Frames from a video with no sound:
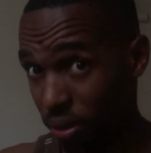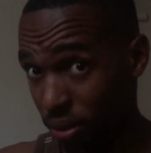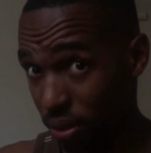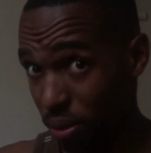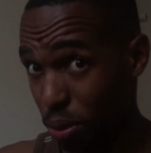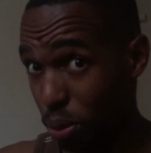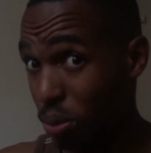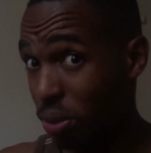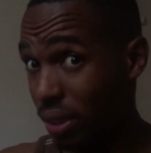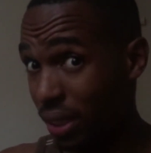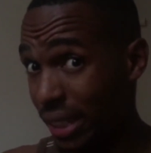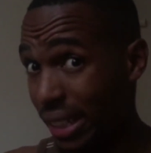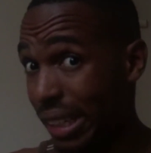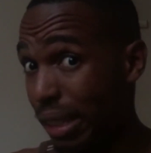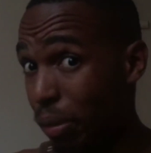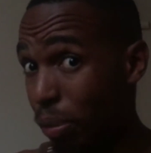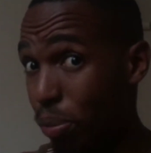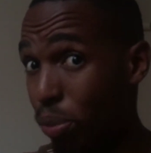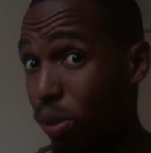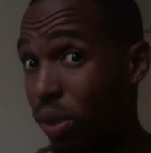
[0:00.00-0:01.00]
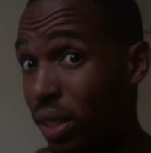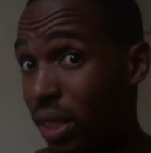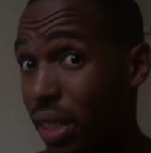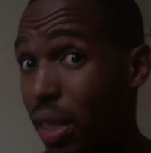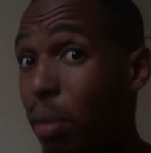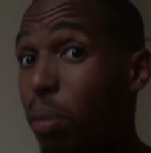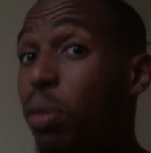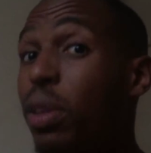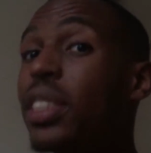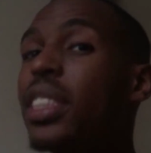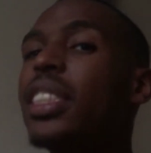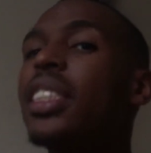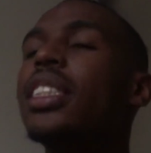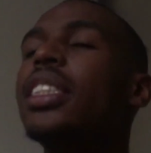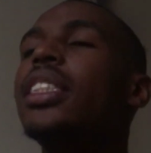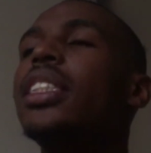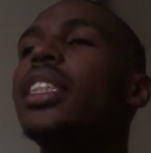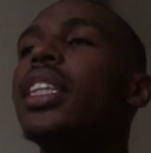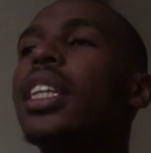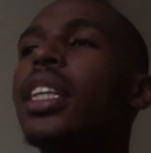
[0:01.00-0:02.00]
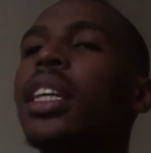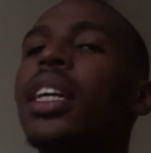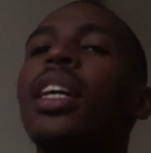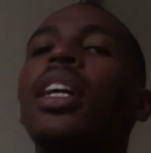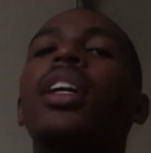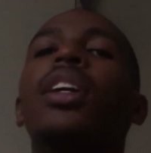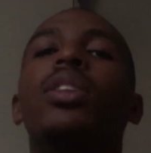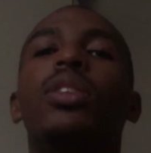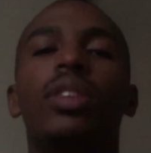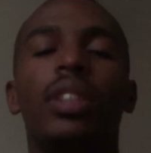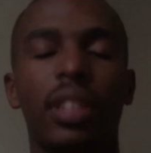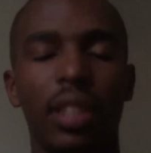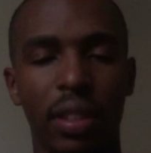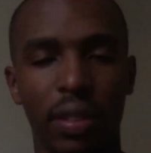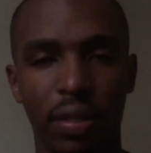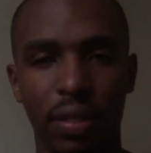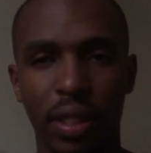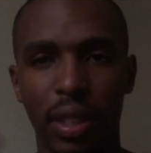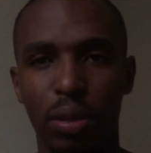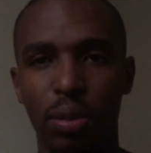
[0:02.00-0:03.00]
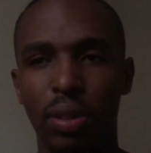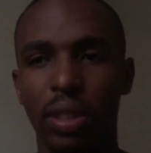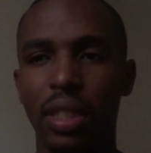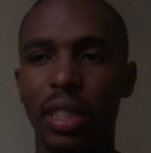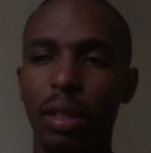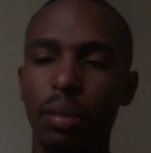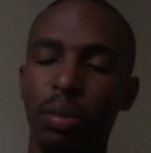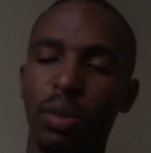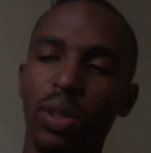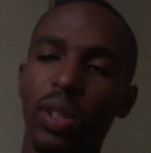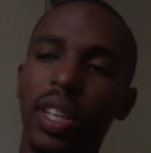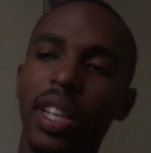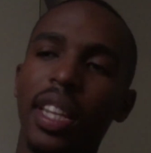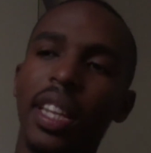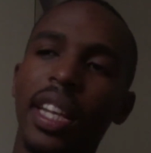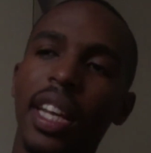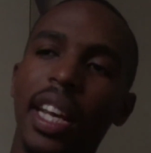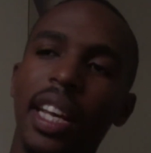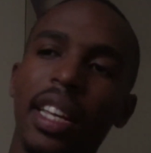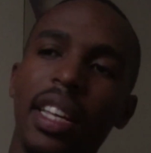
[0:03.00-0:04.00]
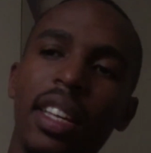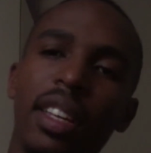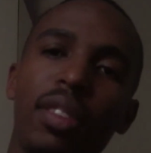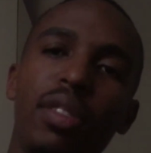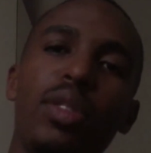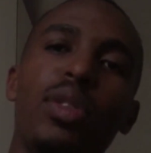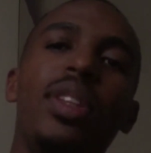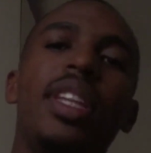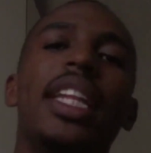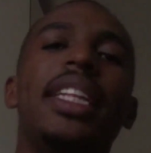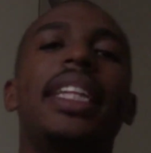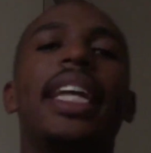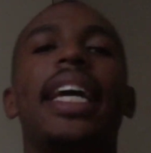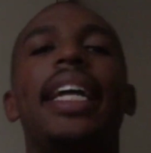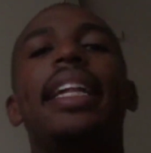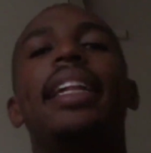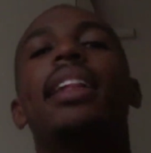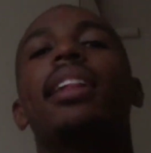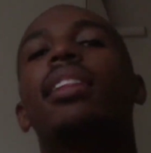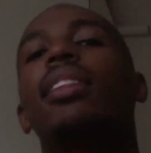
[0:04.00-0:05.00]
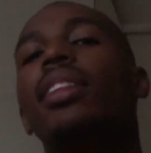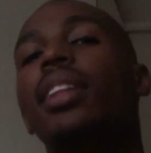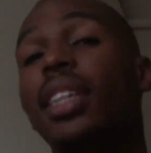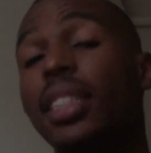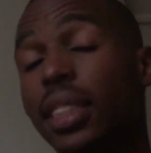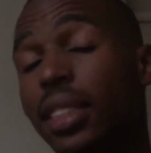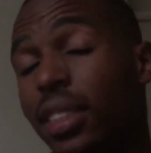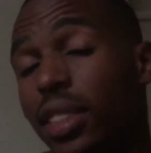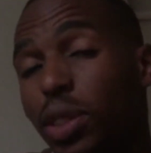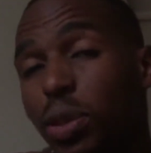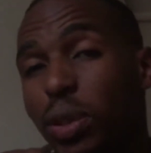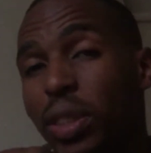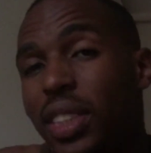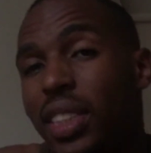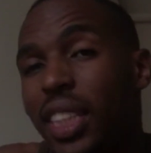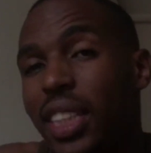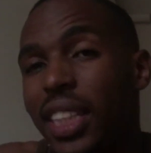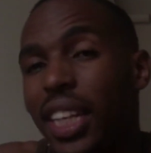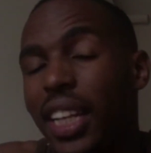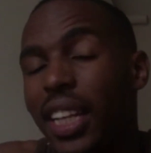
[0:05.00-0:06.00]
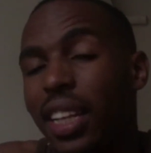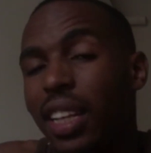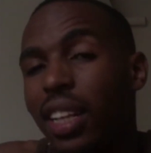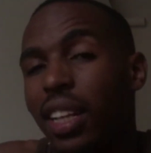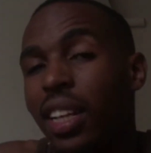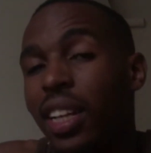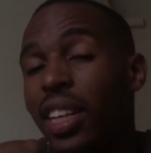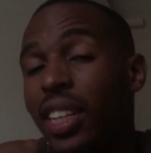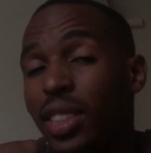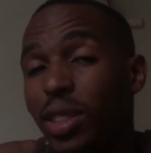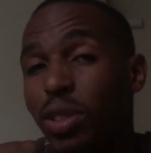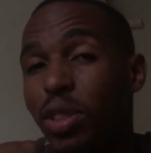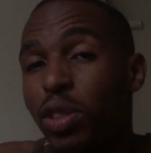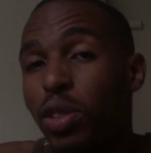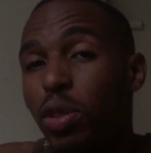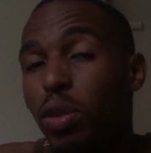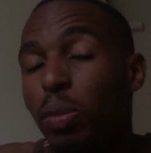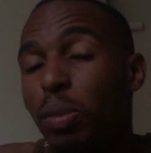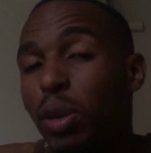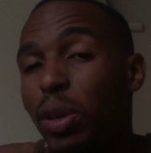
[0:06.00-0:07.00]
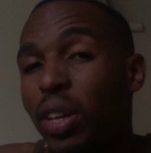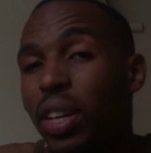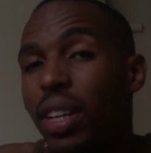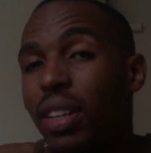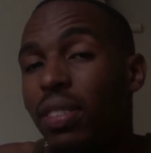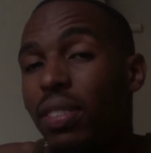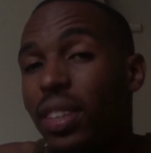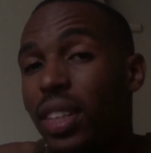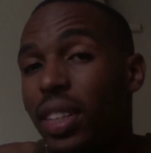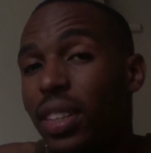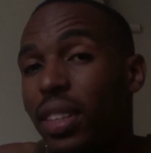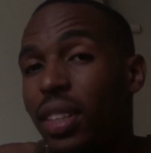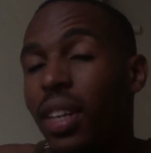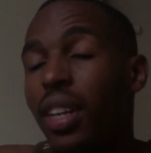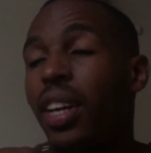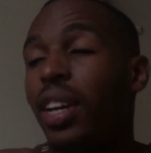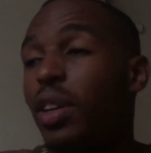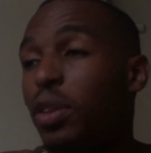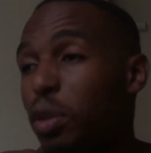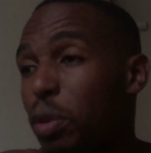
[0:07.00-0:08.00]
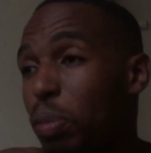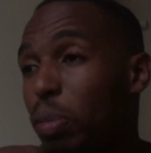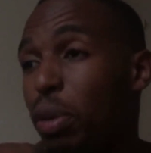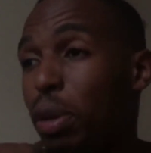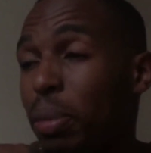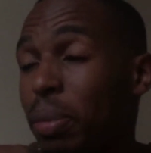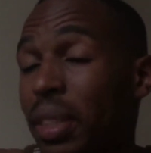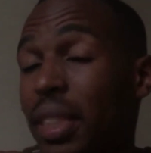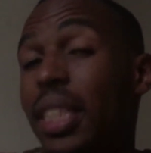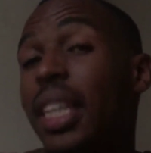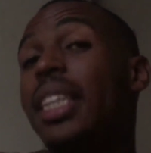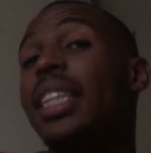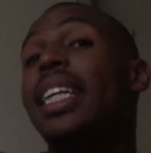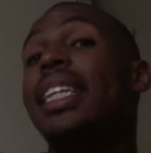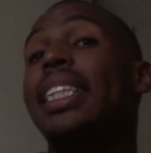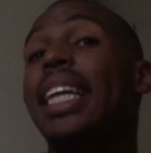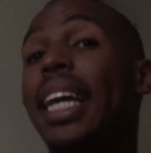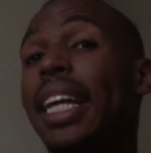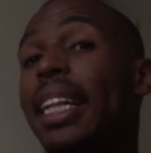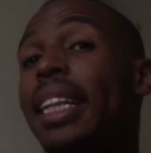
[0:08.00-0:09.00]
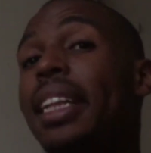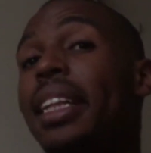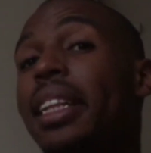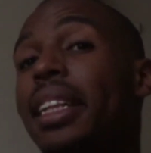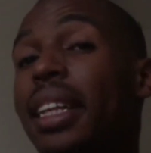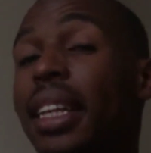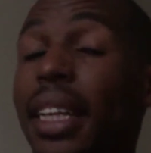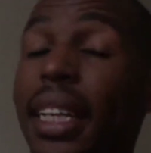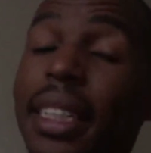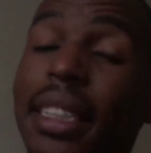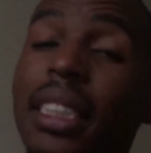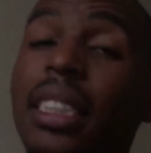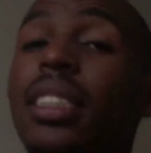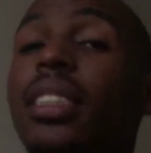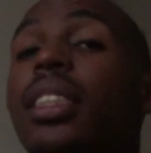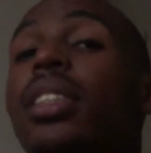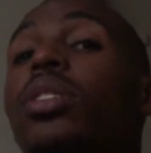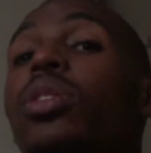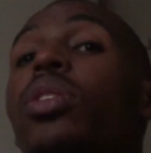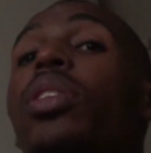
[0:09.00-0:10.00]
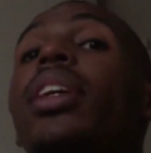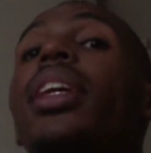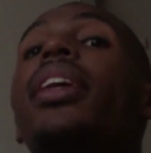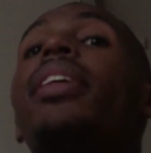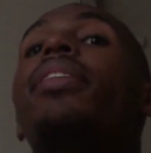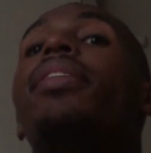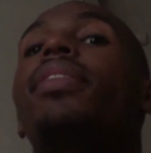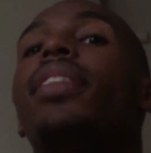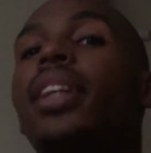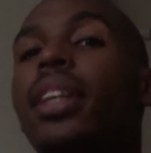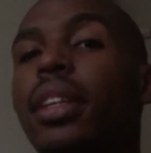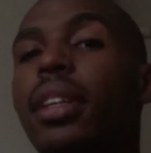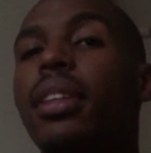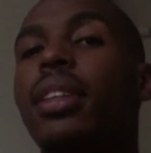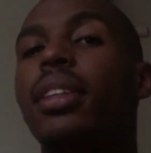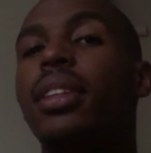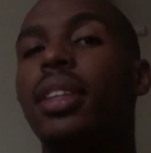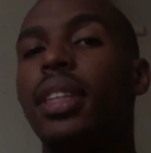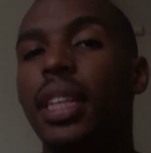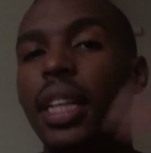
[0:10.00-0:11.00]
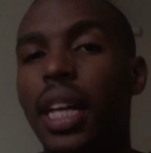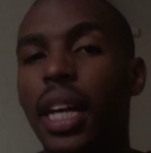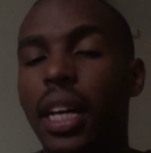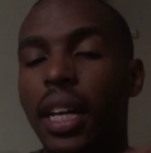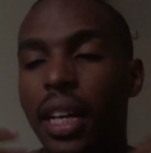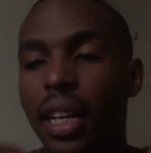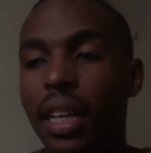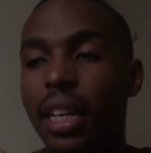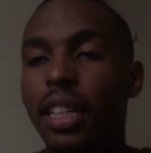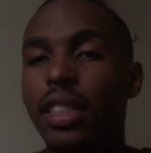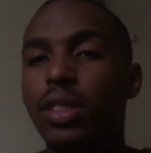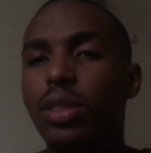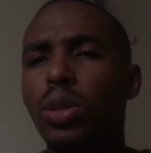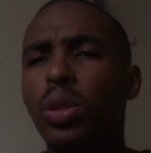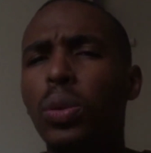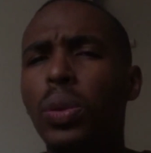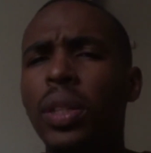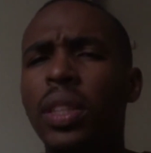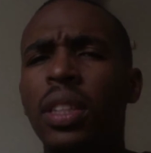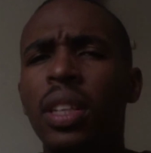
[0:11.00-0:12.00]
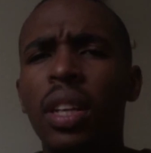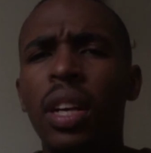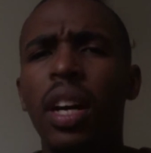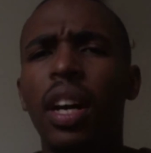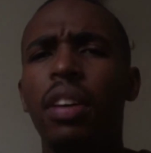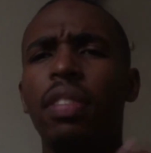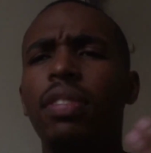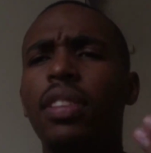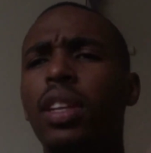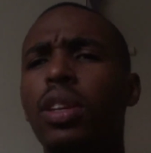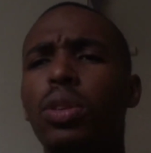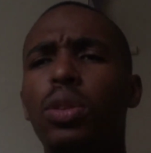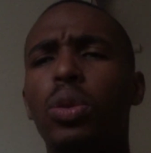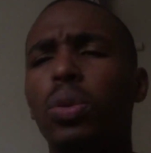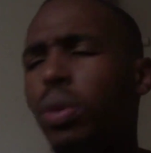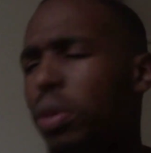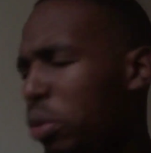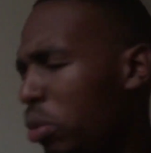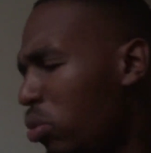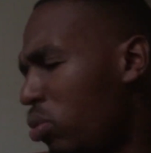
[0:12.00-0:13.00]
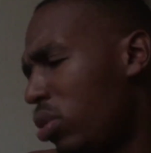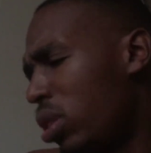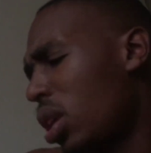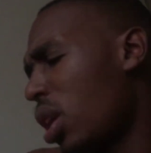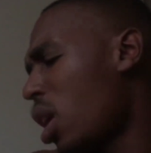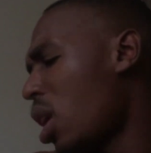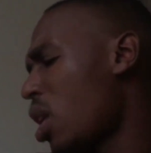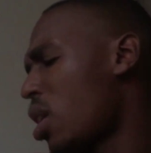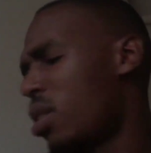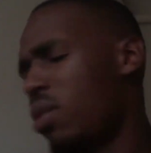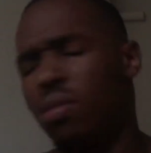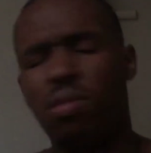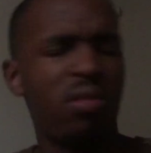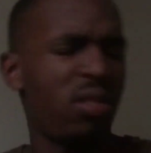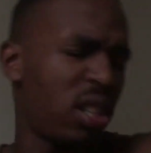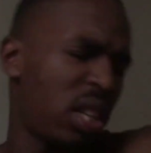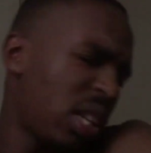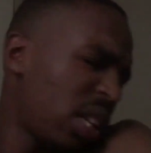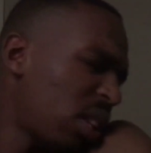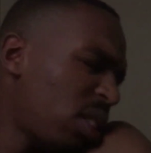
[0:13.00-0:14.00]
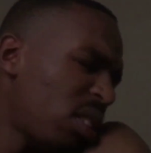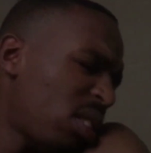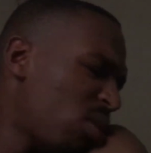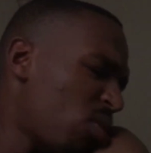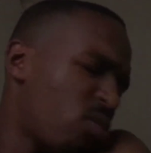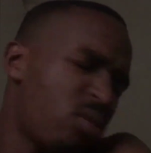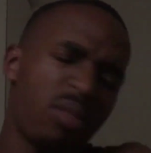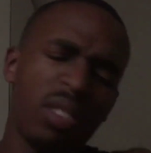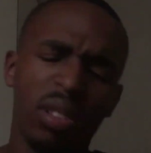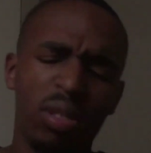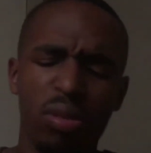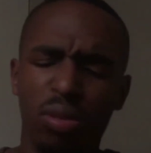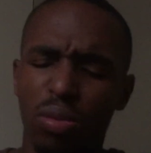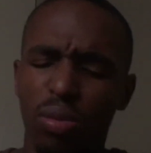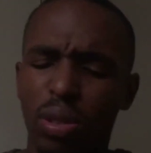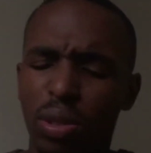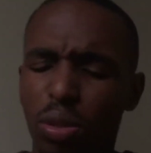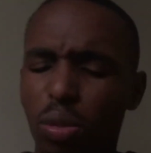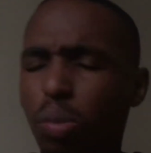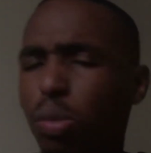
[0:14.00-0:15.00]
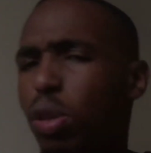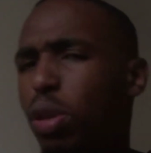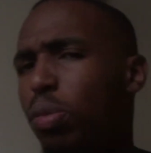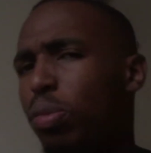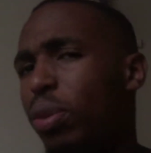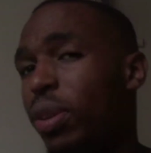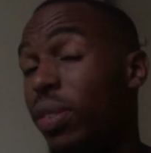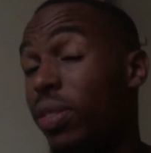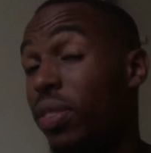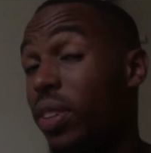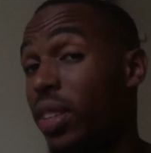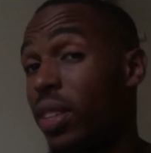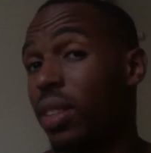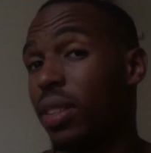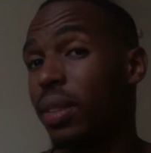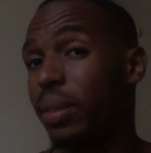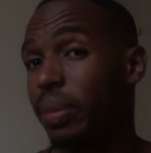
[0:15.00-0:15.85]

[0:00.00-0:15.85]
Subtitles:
you sleep with someone and say, okay, fine, we sleep together, I give you the title. She wants the title. She wants to be your girlfriend. You promise her the title. She says, okay, fine. Yeah, let's do it. After you do it, you say, no, I don't want to be your boyfriend.